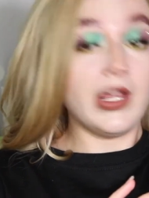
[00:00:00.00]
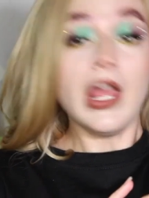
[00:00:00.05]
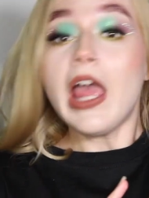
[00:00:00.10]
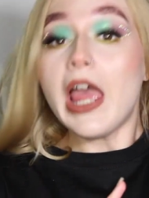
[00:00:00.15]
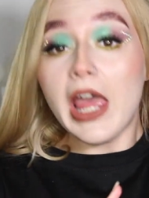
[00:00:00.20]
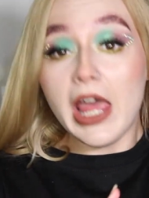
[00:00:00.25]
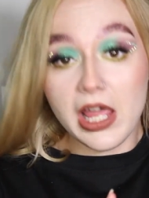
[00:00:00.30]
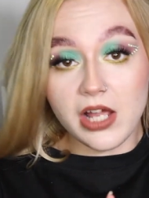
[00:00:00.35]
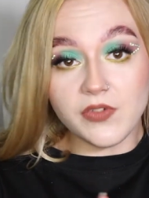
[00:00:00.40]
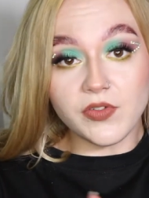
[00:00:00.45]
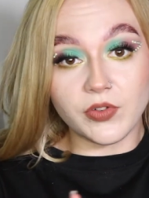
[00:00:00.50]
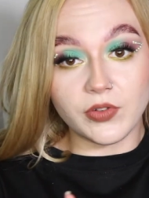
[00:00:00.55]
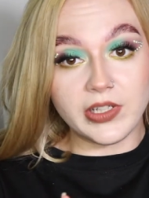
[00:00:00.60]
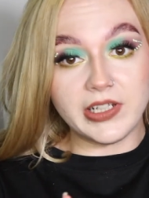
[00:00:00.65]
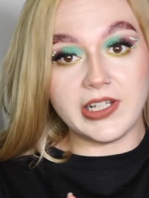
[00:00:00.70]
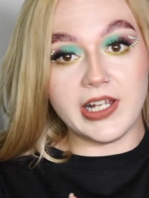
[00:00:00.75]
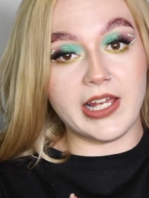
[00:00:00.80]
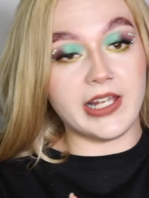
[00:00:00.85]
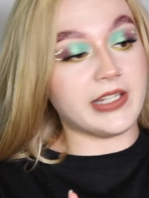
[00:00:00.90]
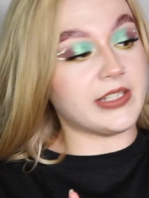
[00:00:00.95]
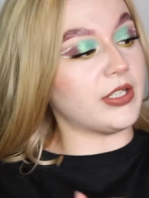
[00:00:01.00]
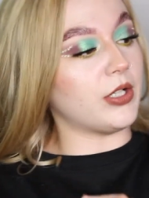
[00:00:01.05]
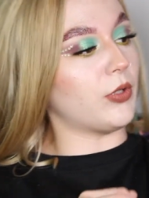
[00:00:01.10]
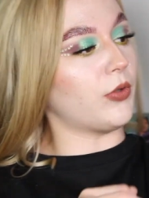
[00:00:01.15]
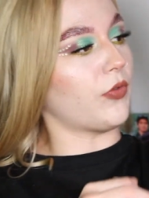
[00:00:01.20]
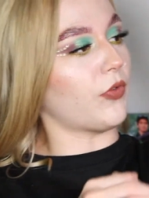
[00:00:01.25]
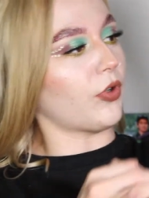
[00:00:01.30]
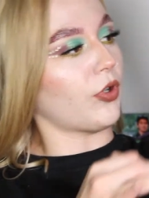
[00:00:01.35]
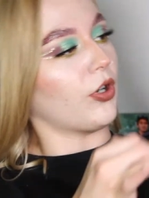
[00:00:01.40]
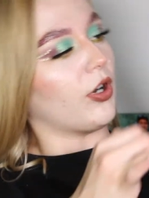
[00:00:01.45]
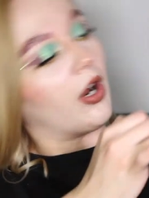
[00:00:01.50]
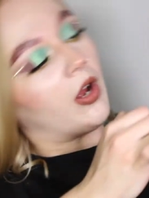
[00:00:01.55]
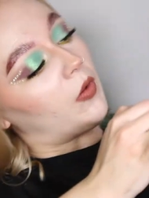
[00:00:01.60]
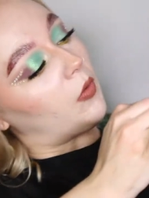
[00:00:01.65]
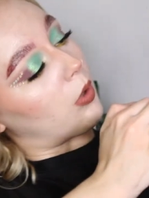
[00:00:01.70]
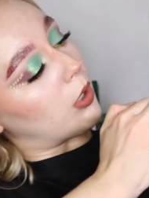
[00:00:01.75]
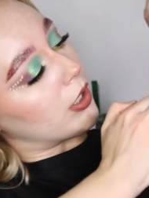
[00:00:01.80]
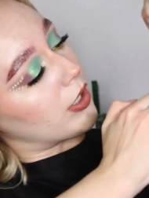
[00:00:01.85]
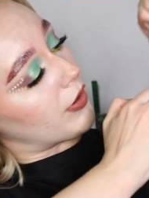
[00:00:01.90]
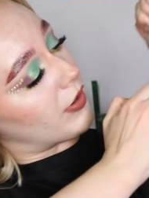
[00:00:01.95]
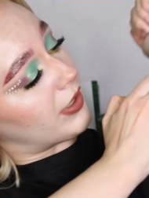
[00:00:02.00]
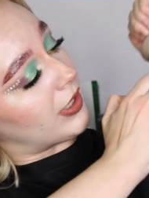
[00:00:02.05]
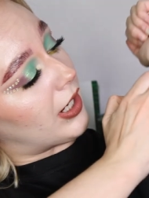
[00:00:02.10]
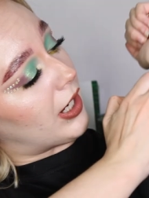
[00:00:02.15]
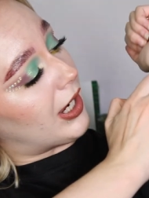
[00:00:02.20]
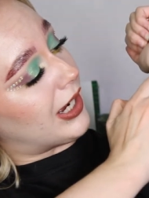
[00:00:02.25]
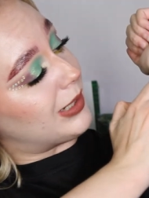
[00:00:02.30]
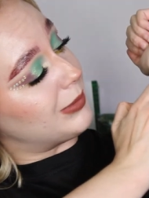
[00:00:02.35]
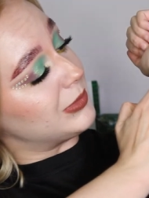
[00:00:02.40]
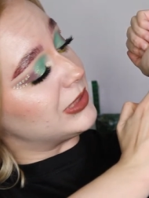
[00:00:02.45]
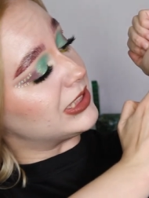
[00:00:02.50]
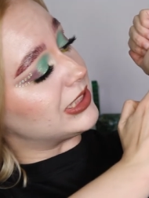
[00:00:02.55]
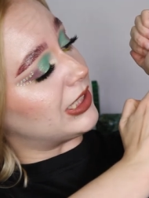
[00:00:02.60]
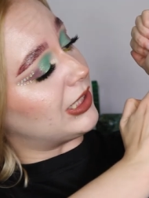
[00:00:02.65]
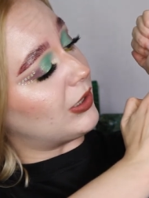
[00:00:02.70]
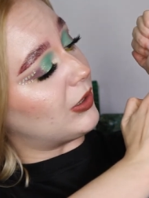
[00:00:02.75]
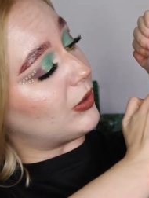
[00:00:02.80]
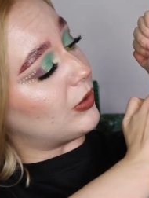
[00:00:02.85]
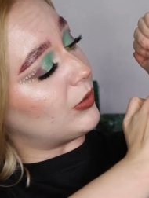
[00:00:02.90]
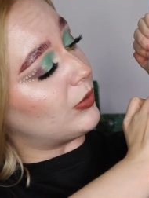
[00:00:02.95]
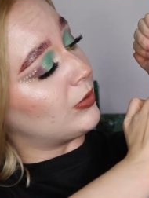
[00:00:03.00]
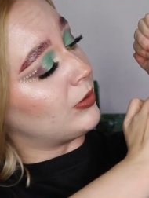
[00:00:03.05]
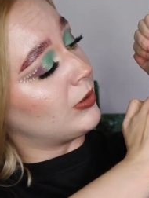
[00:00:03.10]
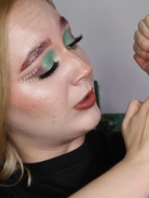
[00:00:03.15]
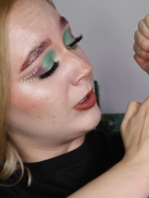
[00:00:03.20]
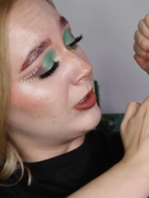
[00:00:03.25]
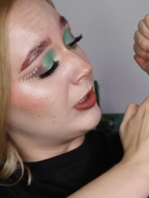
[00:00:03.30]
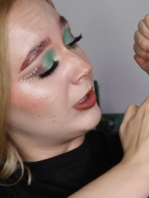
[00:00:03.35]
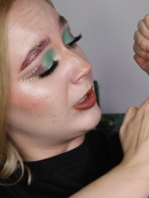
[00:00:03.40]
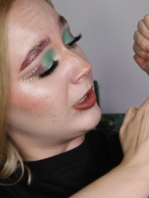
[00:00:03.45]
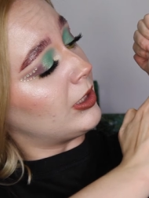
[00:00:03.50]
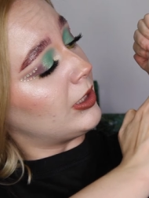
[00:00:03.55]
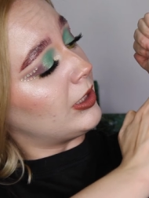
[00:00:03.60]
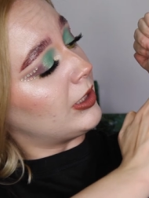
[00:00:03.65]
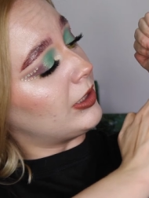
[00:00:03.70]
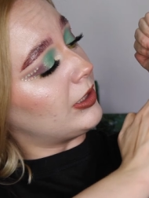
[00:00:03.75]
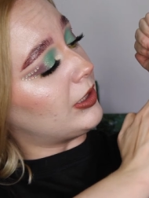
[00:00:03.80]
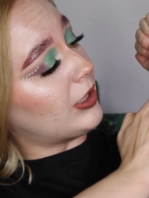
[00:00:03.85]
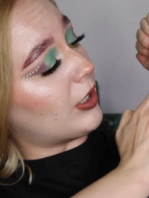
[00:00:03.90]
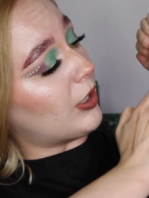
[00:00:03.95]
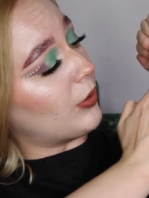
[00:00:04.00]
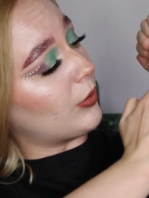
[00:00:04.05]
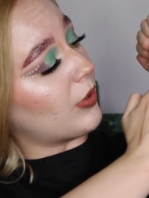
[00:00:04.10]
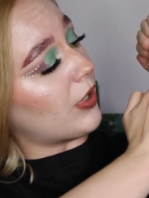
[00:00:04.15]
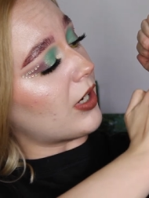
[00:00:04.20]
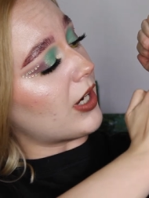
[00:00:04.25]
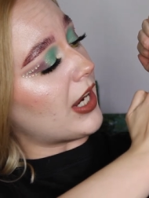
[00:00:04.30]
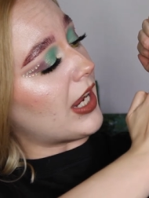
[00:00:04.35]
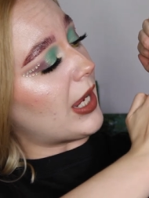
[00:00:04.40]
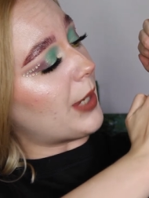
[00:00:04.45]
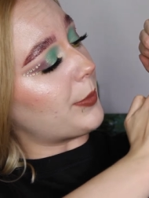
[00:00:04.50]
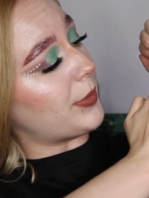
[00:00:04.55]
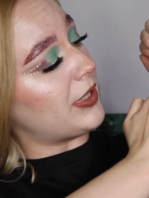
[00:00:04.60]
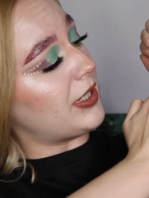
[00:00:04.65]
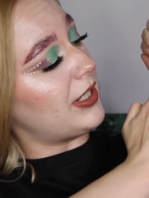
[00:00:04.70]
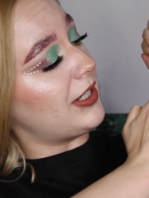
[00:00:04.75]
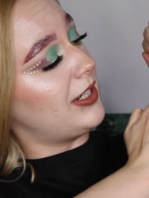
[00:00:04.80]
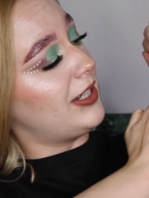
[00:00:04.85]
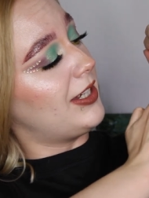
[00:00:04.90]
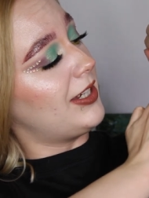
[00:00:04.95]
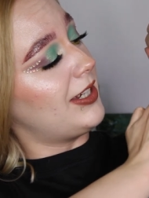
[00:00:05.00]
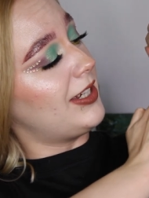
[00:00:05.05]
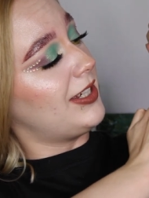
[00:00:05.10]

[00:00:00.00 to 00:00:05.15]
heavily takes over a lot of the time, so no, not happening.